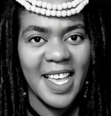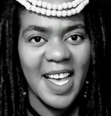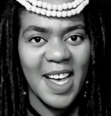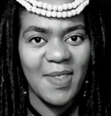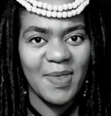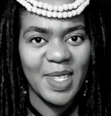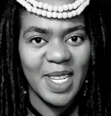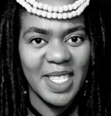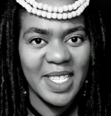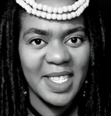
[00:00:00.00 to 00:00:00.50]

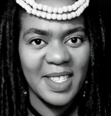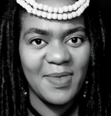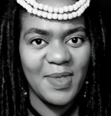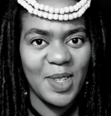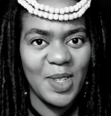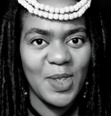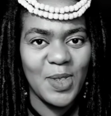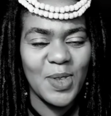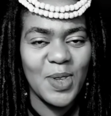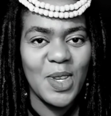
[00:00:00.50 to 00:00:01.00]
after this
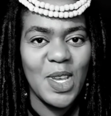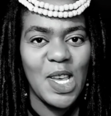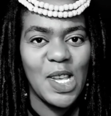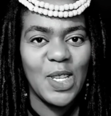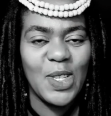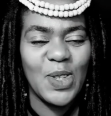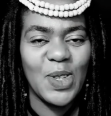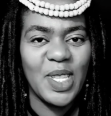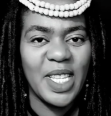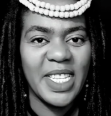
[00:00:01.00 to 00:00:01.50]
video,
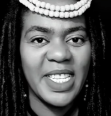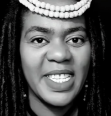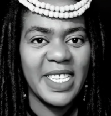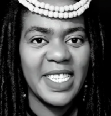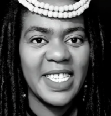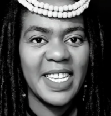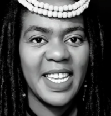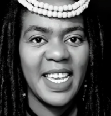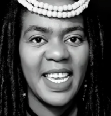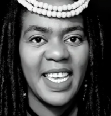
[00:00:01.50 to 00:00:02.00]
so
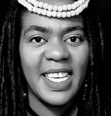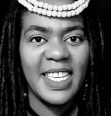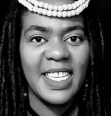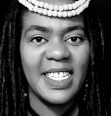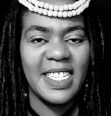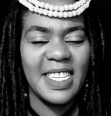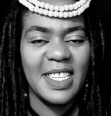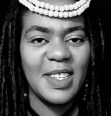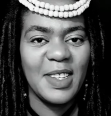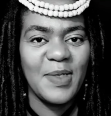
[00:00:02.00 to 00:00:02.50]
that
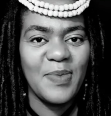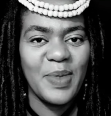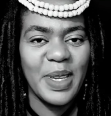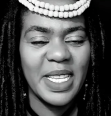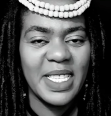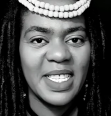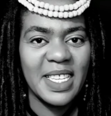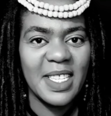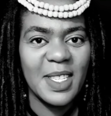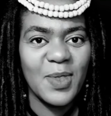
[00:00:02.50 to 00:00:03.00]
it
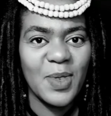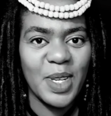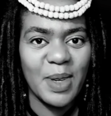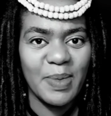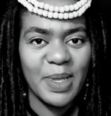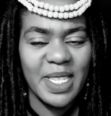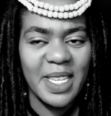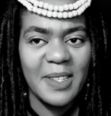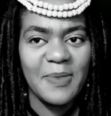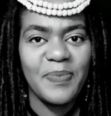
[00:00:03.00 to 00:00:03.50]
makes sense what I'm
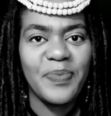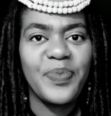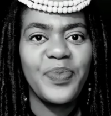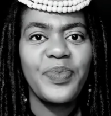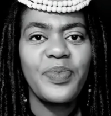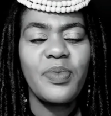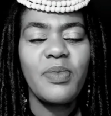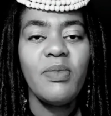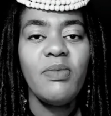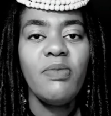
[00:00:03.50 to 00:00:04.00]
saying.
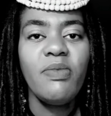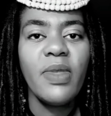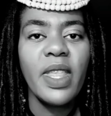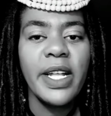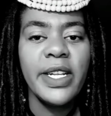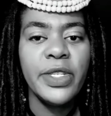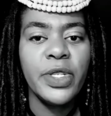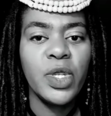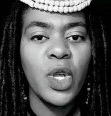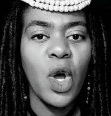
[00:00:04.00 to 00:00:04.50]

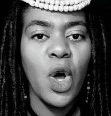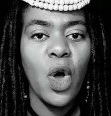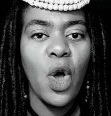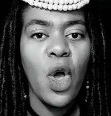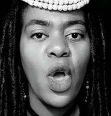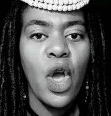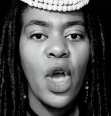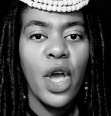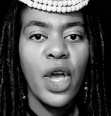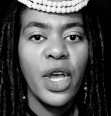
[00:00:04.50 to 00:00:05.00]
So
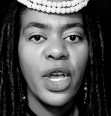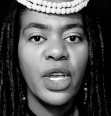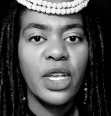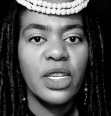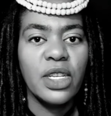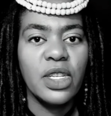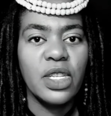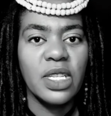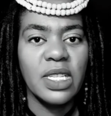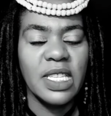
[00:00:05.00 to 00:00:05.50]

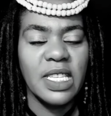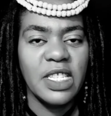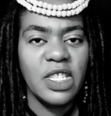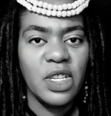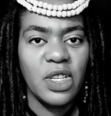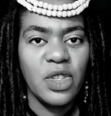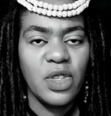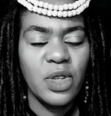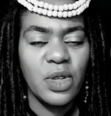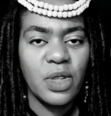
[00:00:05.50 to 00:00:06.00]

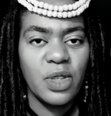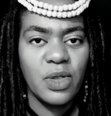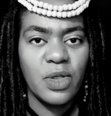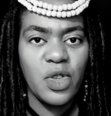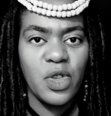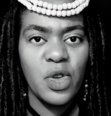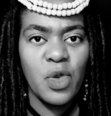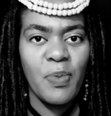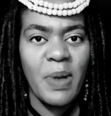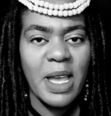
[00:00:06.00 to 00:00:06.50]

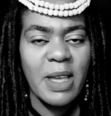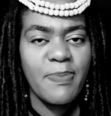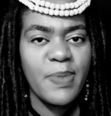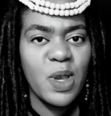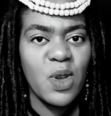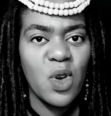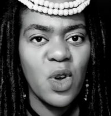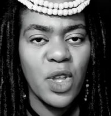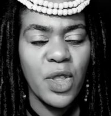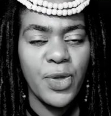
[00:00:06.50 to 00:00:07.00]
you might be
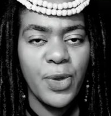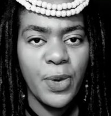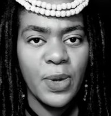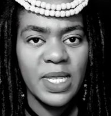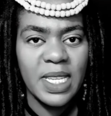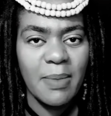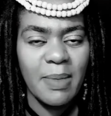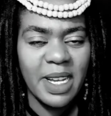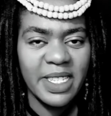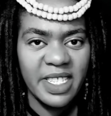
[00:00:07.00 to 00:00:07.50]
going through
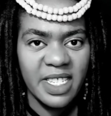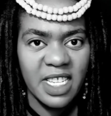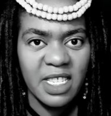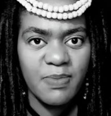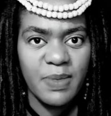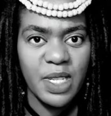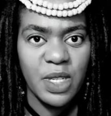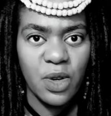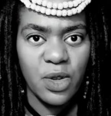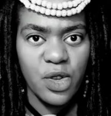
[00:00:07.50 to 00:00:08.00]
some
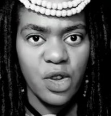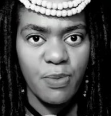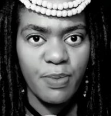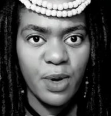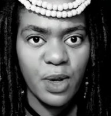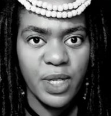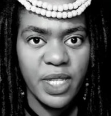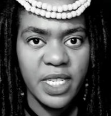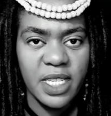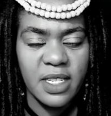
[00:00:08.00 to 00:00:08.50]
adjustment on your
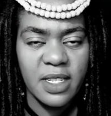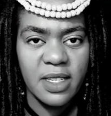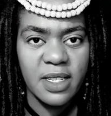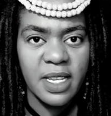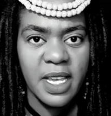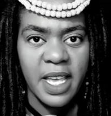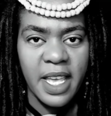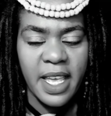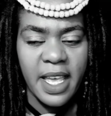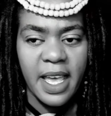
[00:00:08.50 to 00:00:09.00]
body.
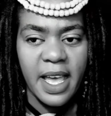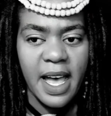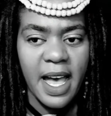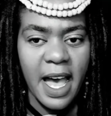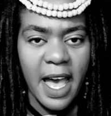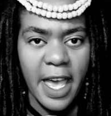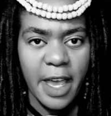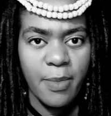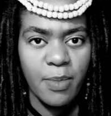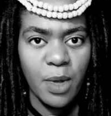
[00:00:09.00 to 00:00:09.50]

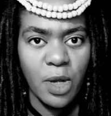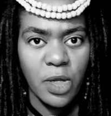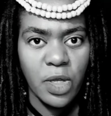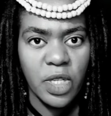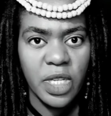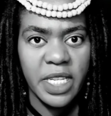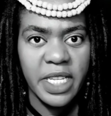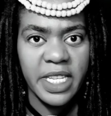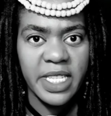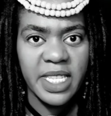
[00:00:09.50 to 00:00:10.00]
I am
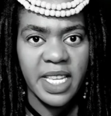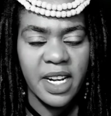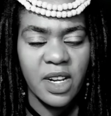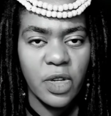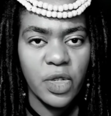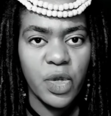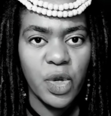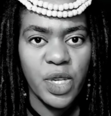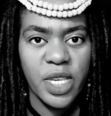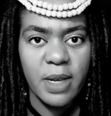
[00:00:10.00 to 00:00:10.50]
not
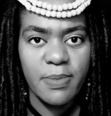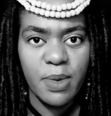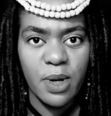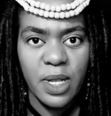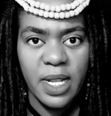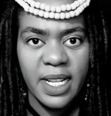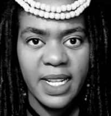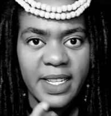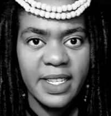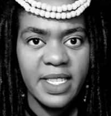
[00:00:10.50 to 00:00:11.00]
necessarily talking
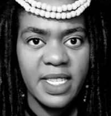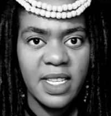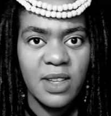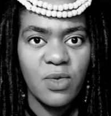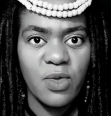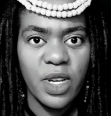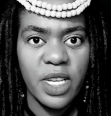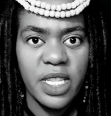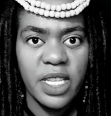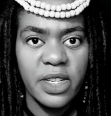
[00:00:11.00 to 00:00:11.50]
about cleansing
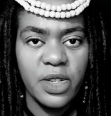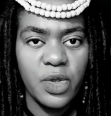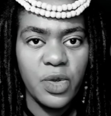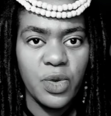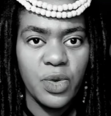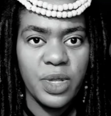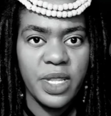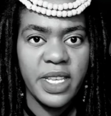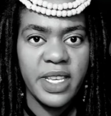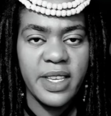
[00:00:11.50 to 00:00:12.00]
where they
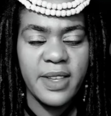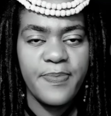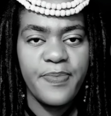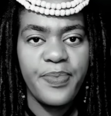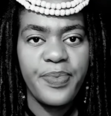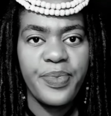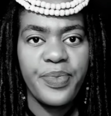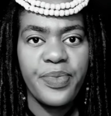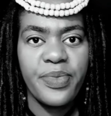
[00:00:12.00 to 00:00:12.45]
do the